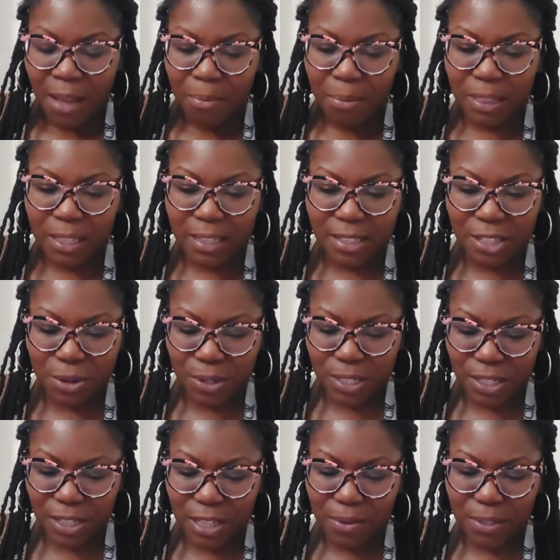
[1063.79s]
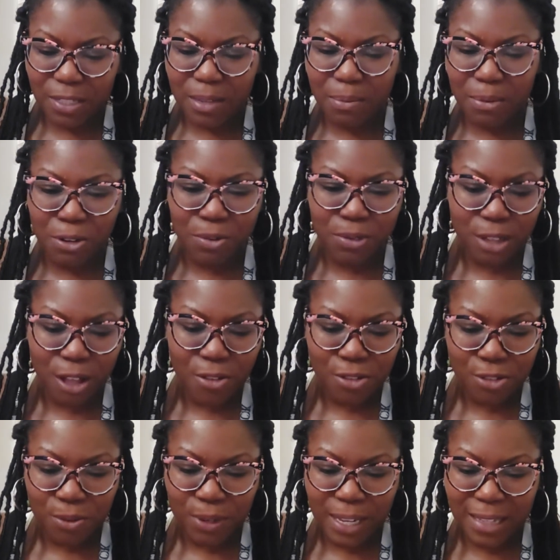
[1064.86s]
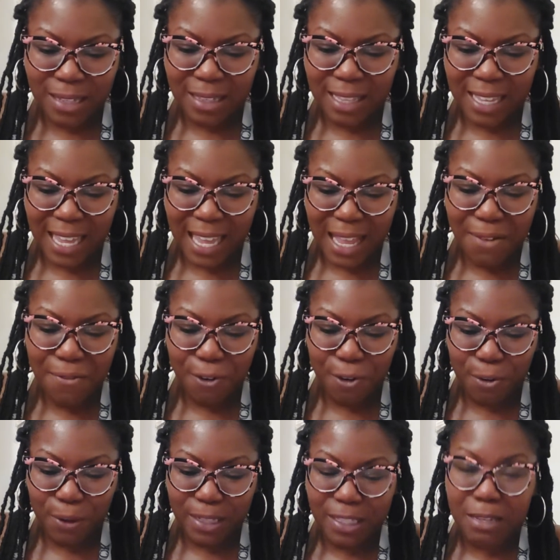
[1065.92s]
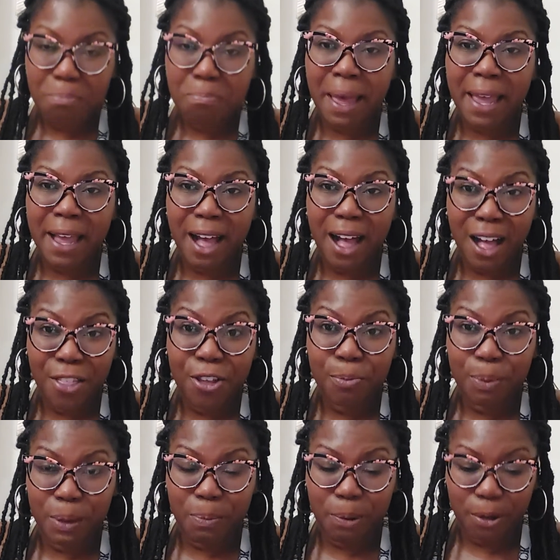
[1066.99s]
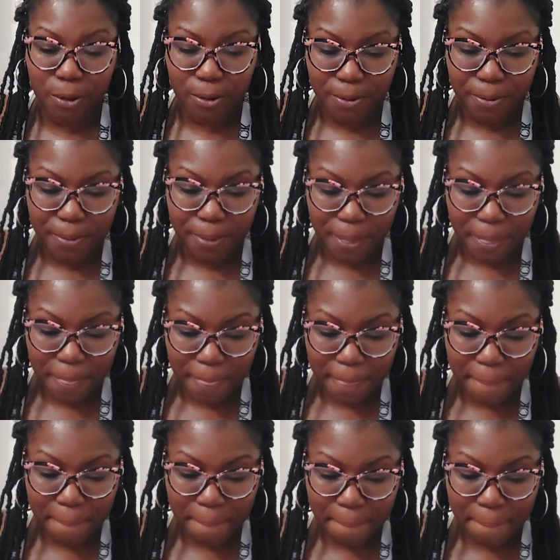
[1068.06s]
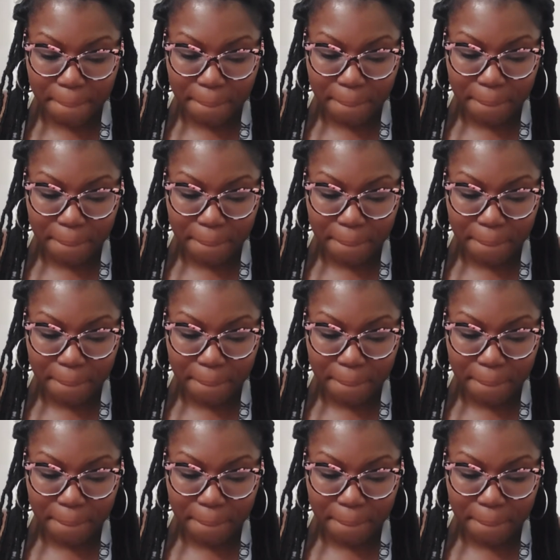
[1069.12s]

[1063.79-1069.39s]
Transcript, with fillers: But this, you're dealing with someone who is also easily influenced by other people. Mm -hmm.